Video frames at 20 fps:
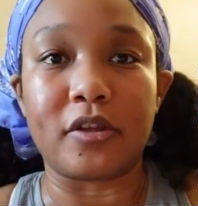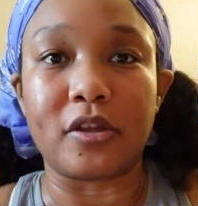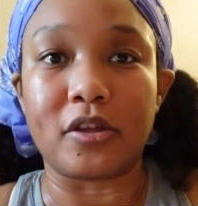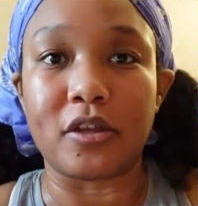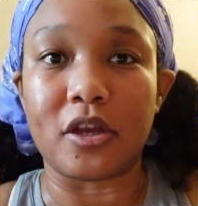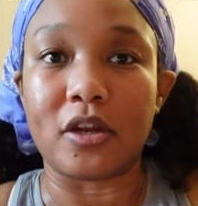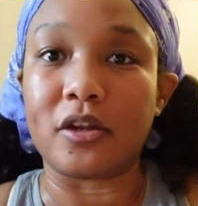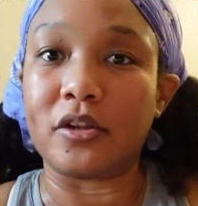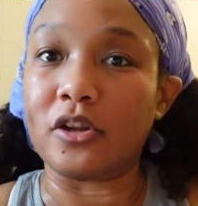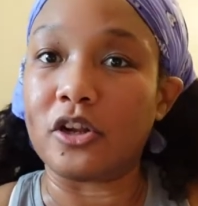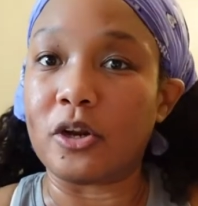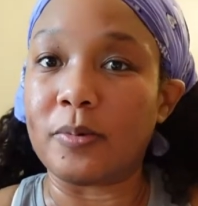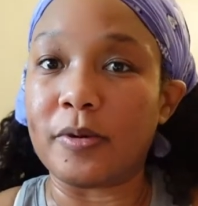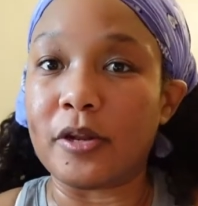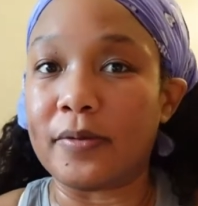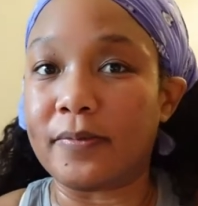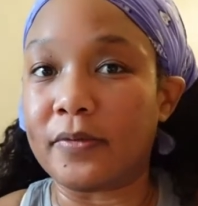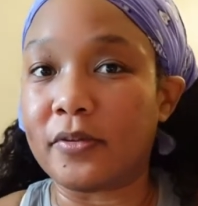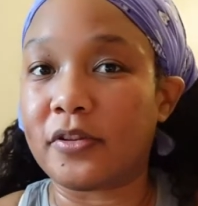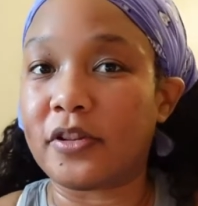and get a little
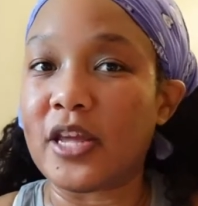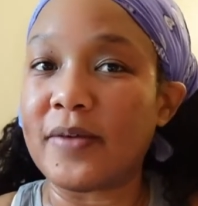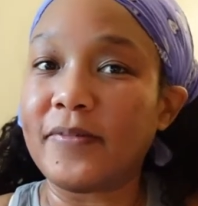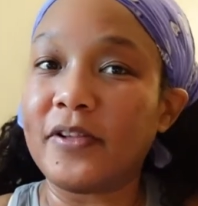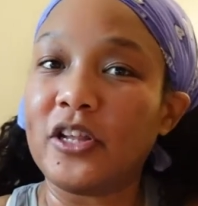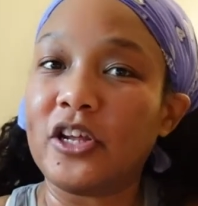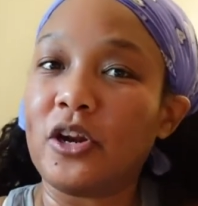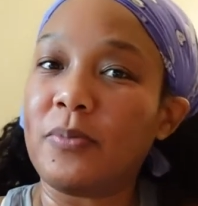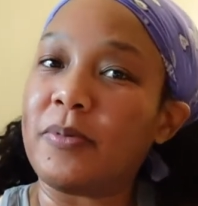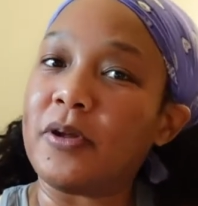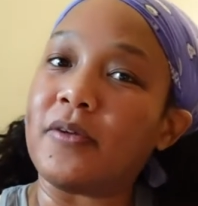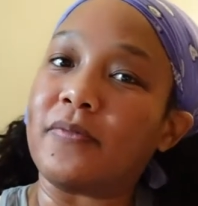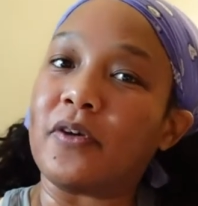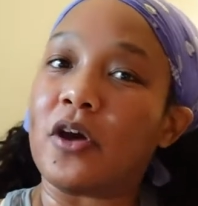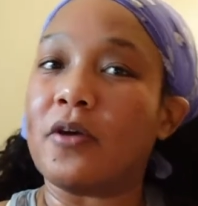bit of, save a little bit of,